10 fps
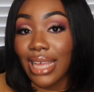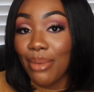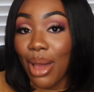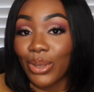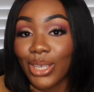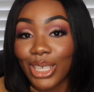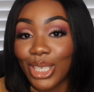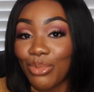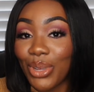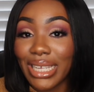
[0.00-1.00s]
time, I will talk
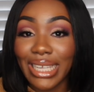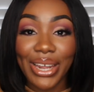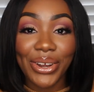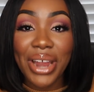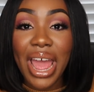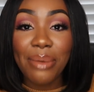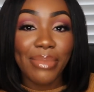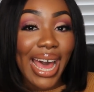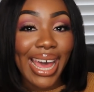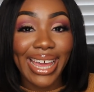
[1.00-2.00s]
to you beauties later.
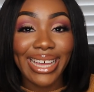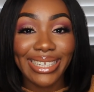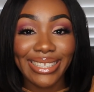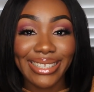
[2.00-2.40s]
Bye.